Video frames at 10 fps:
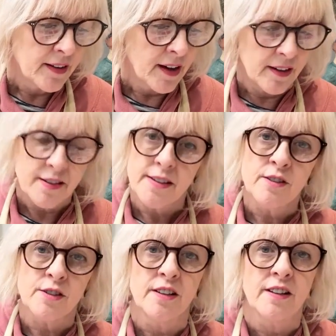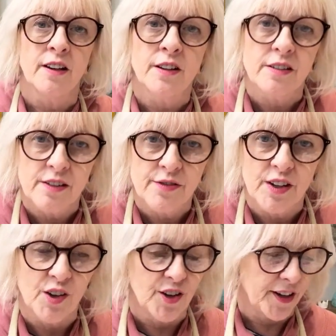And I still don't know it because I've
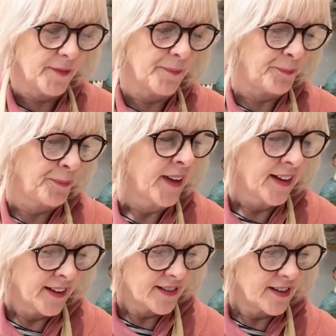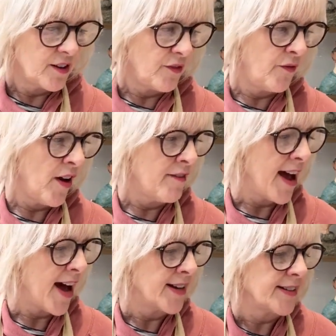forgotten it. So very
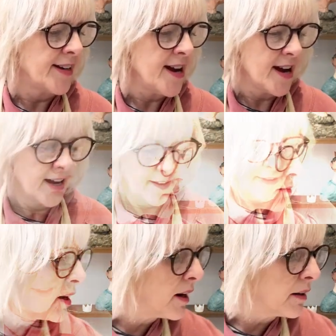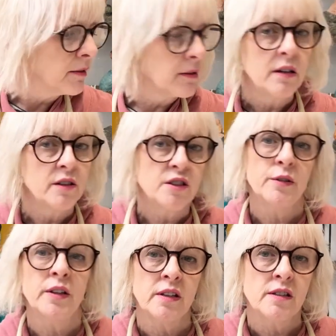handy as well.
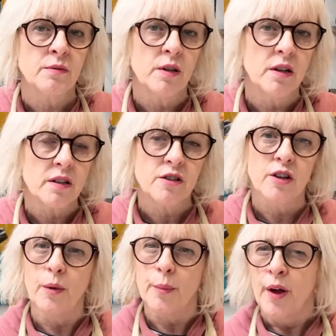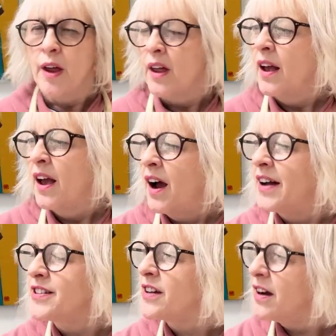During this workshop,
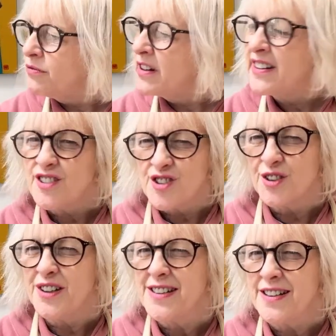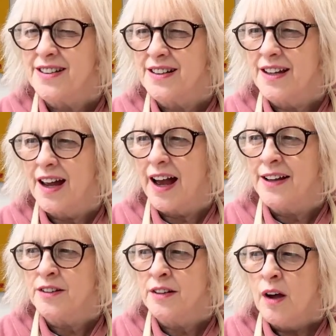I really enjoyed it,
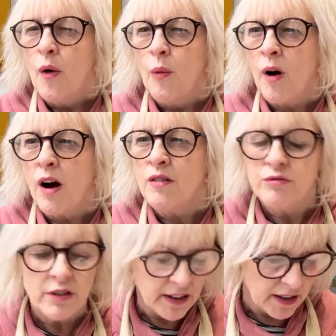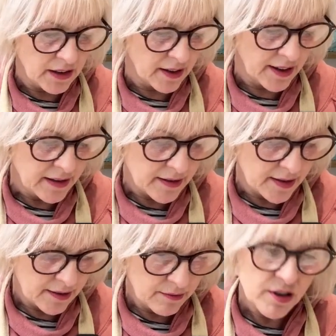and what I really
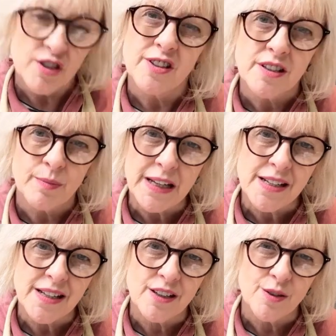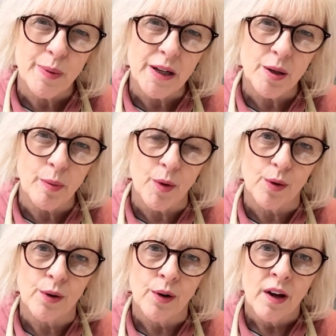liked was just meeting new
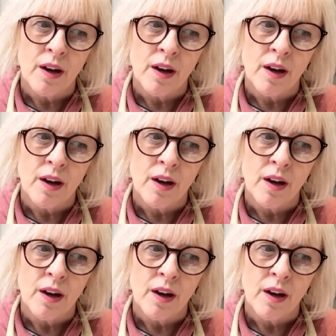people.